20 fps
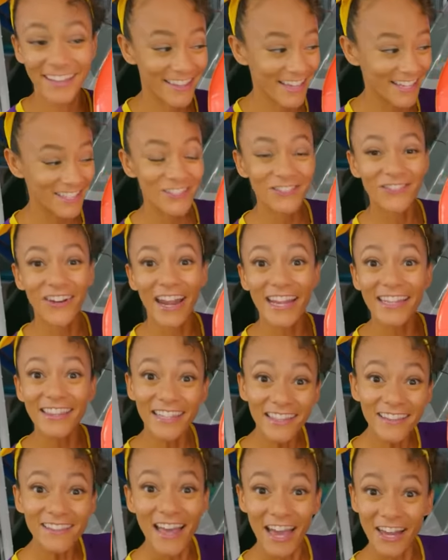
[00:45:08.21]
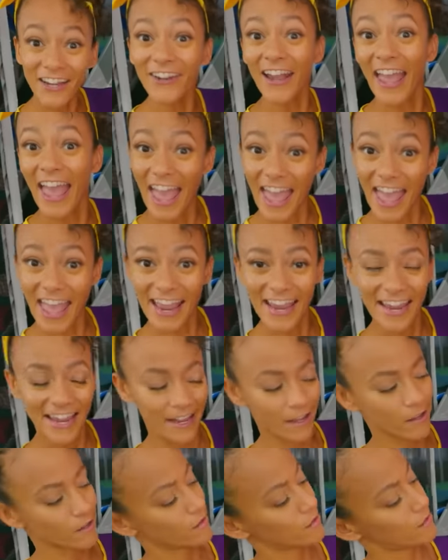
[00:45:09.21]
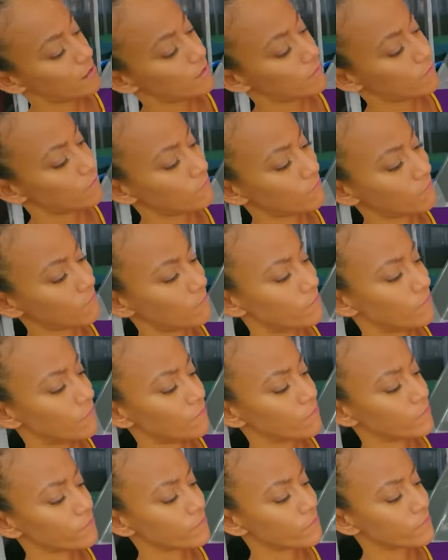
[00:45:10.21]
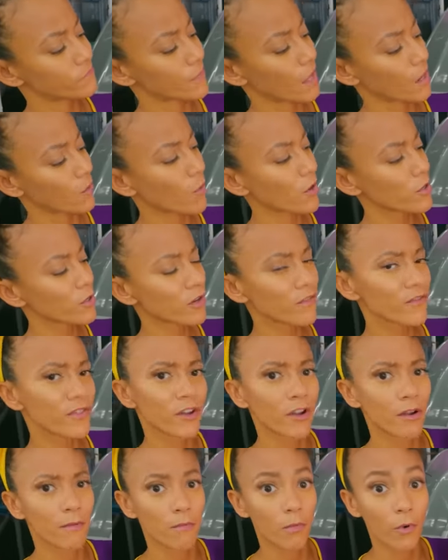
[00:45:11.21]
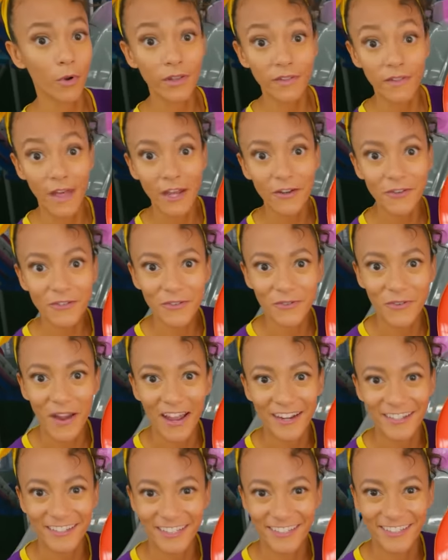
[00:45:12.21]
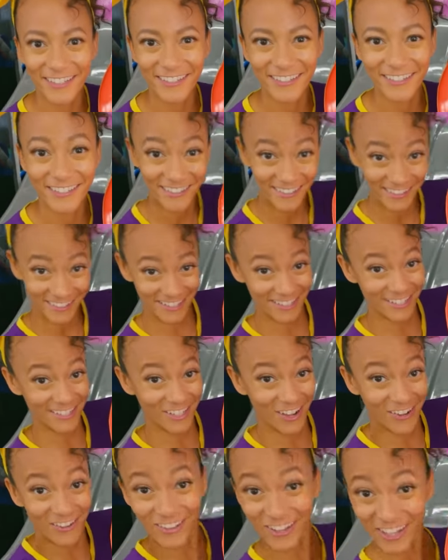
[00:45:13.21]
That's right, the letter A. Hmm, I wonder if there are more letters around here. Let's go